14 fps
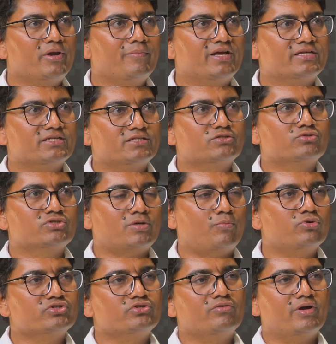optimization. So
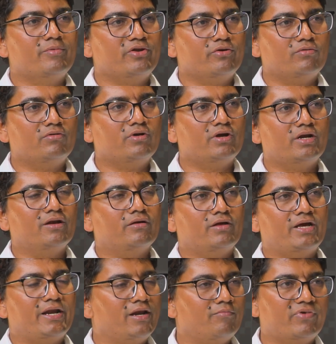suppose you have,
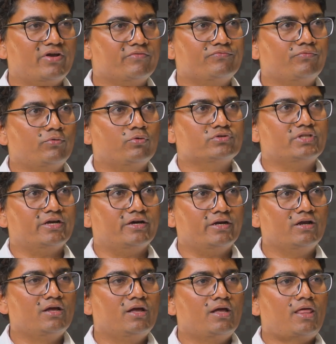a number of flows there,
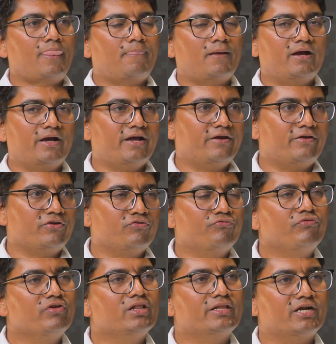and you
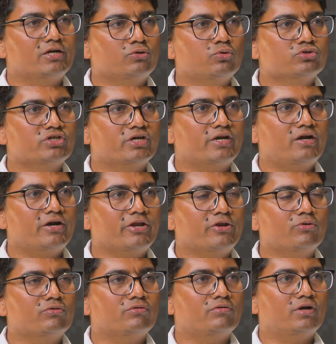feel that those are not,
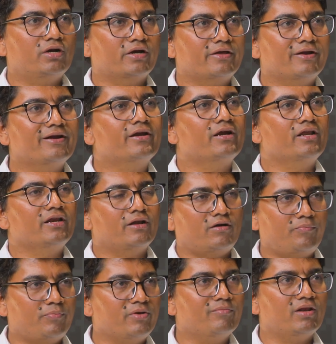created in an
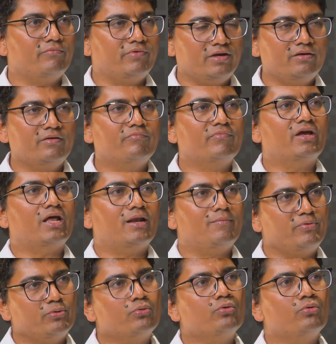optimal way. Yeah. We help
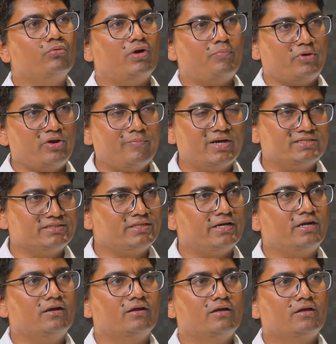you to optimize that.